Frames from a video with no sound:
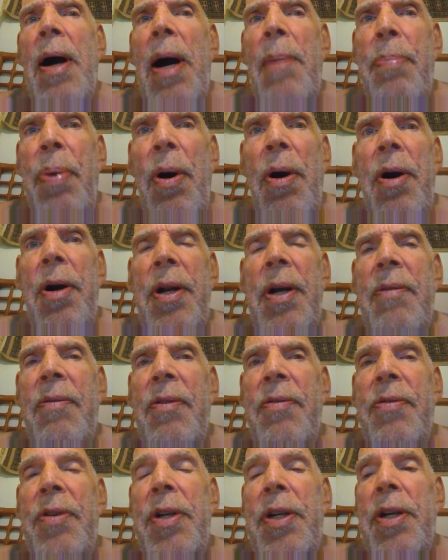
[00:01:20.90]
a part of
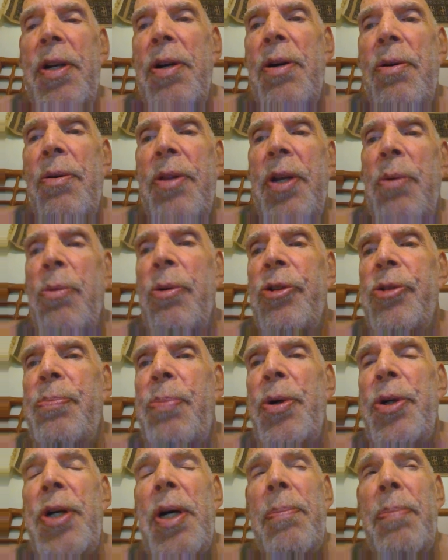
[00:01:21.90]
a video that was
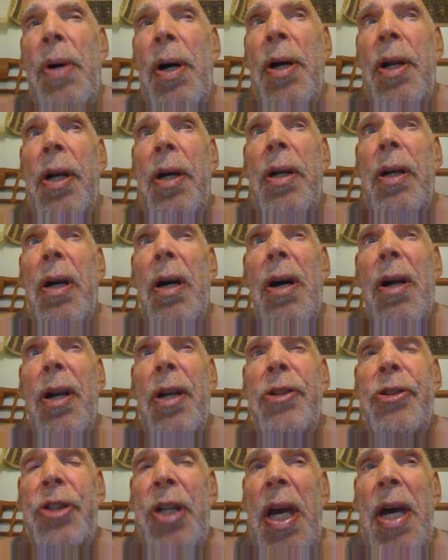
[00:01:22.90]
put up on a on
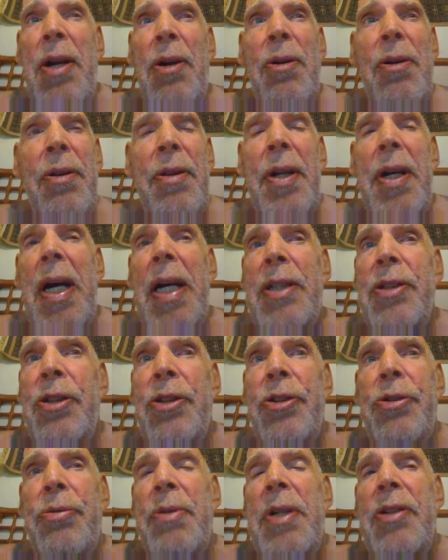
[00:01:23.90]
a channel that I
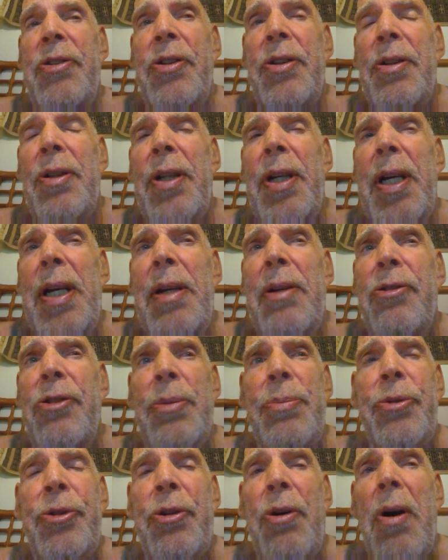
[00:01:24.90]
just recently
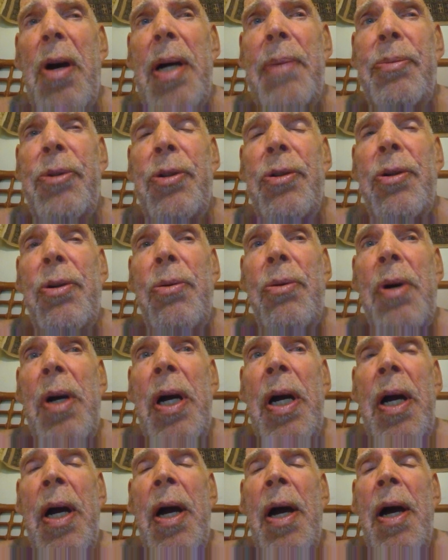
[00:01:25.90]
subscribed to.
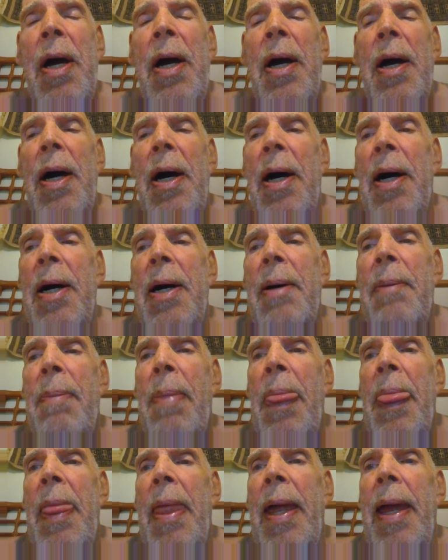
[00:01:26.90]

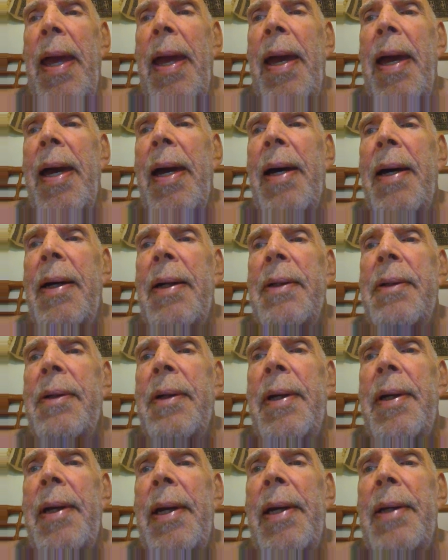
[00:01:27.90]
Um, and
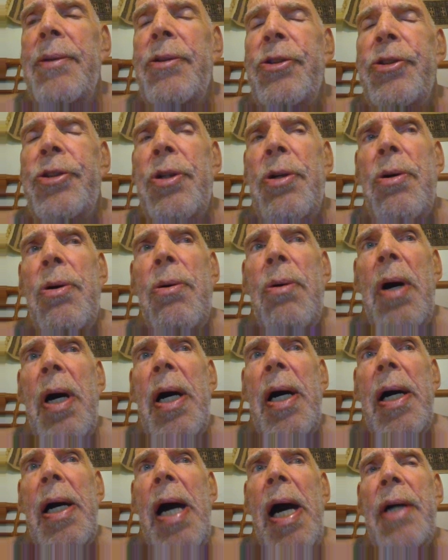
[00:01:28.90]
and so
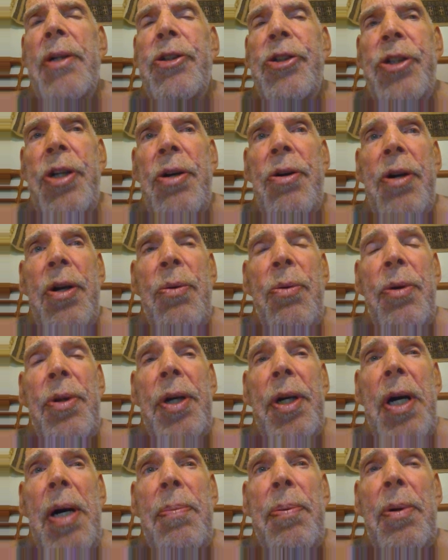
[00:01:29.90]
uh, I shared it with
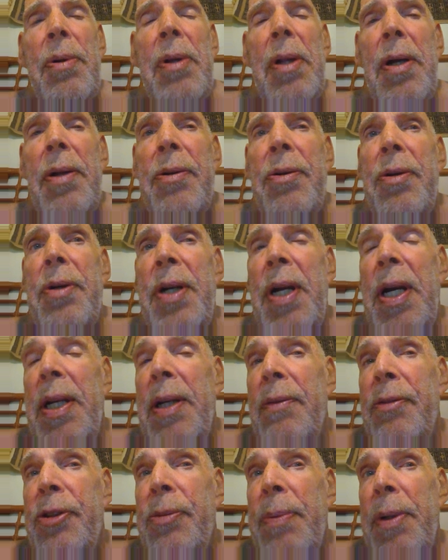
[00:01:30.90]
a couple other
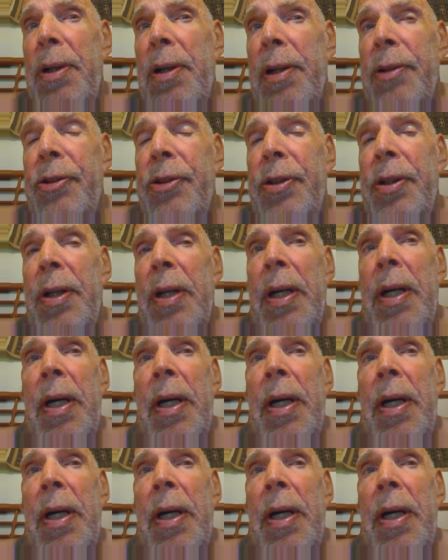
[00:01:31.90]
native spirits